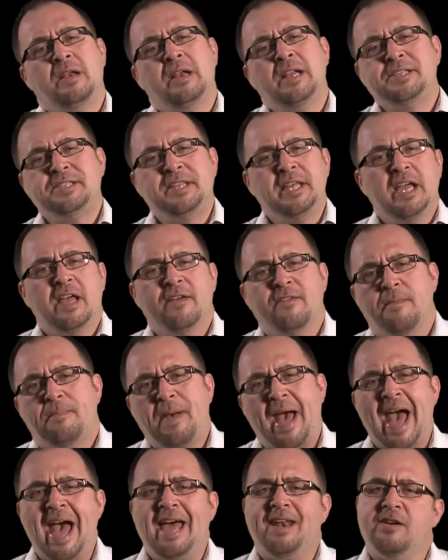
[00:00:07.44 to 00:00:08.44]
Let's think of a
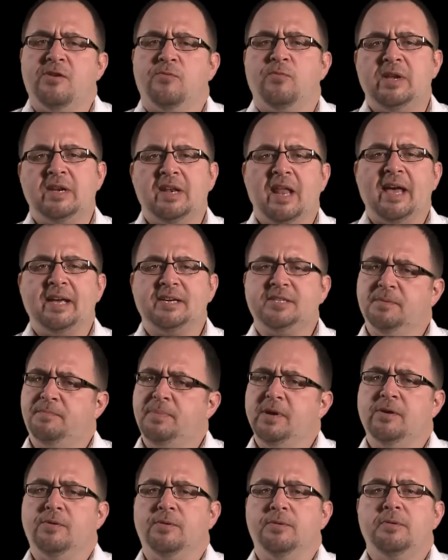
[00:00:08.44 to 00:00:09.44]
pattern we'd like to
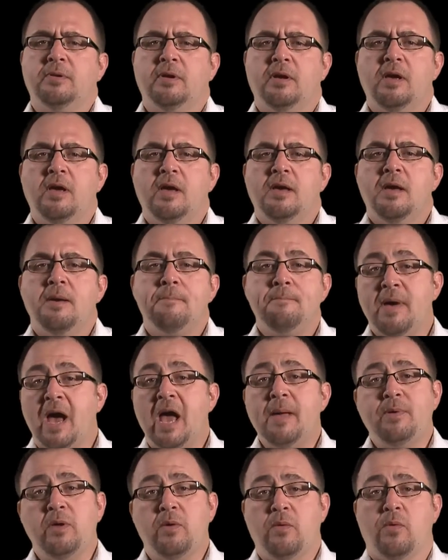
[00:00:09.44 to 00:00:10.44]
build.
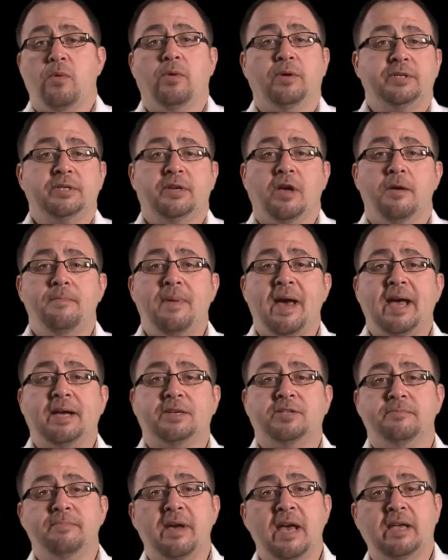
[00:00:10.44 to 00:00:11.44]
Maybe we want to go back
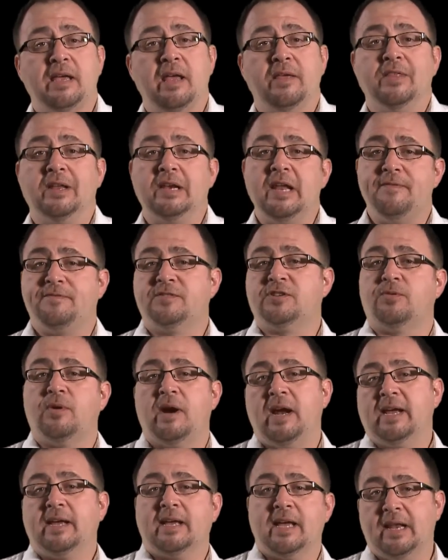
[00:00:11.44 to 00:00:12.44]
to making the left to
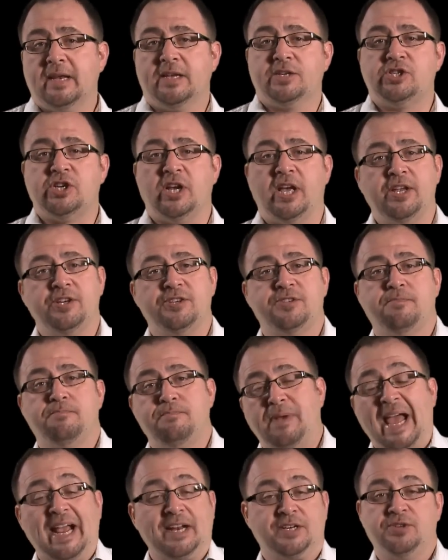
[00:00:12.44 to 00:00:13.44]
right colour change
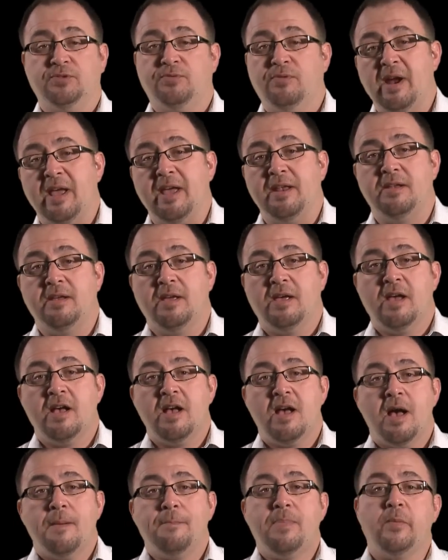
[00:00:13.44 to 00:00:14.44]
black to red,
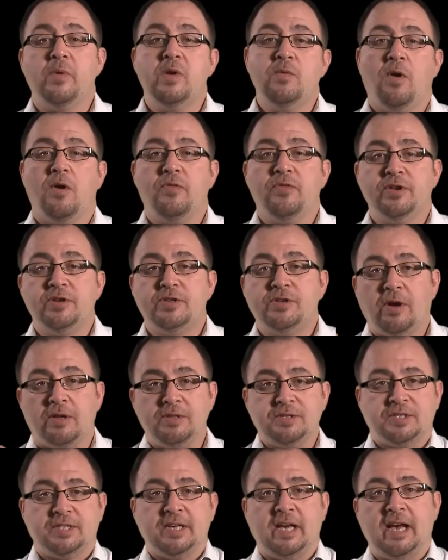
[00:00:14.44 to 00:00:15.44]
but we want the
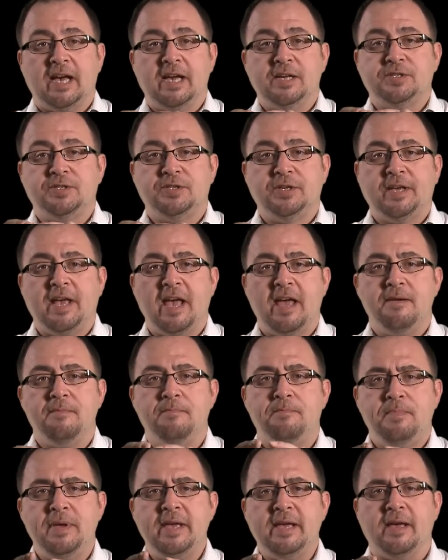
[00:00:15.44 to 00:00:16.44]
dot size to
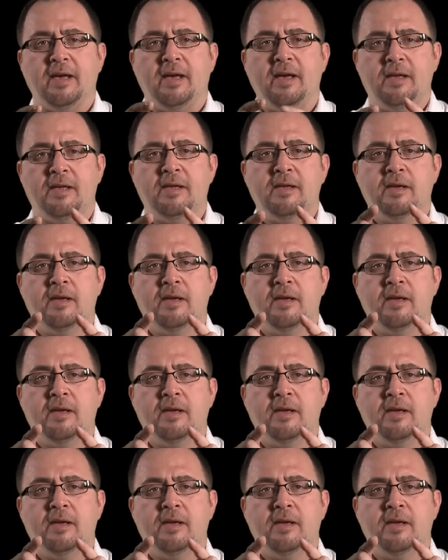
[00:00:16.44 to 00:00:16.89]
get bigger